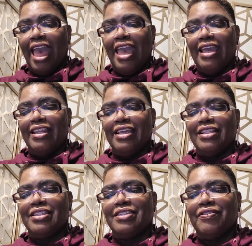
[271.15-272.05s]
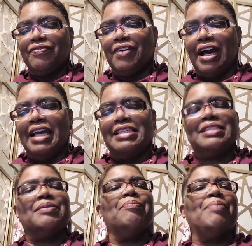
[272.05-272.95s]
And it
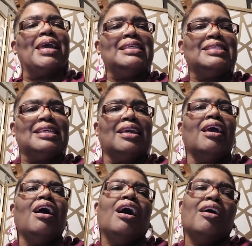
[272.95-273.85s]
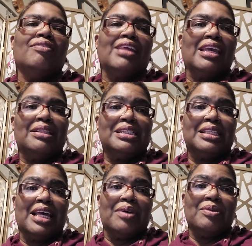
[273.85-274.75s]
defines the basic of the
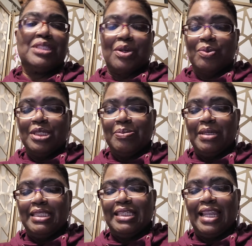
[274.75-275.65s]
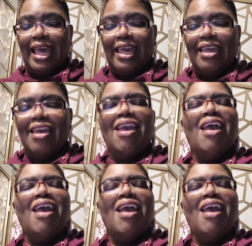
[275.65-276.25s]
English language that we speak today.